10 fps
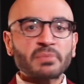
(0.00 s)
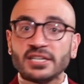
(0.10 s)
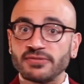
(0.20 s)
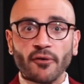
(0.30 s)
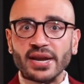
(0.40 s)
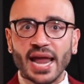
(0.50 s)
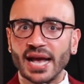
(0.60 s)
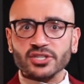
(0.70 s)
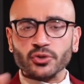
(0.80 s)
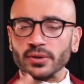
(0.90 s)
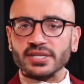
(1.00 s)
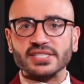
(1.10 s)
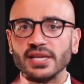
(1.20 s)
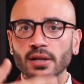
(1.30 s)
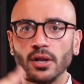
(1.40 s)
it's very natural to
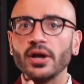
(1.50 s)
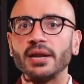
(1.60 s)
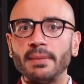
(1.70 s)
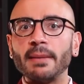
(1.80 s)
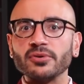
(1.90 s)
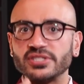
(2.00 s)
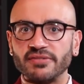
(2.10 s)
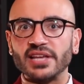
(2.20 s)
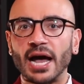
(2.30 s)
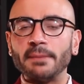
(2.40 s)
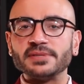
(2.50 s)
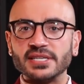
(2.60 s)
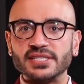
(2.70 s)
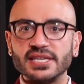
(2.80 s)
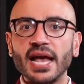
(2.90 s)
still look at members of the
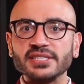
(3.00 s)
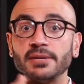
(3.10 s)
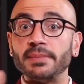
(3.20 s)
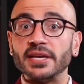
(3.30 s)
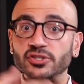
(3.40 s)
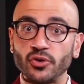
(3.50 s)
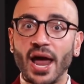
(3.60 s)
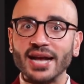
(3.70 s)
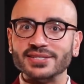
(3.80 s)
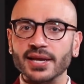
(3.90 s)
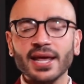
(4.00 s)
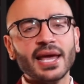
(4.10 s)
opposite sex and be attracted.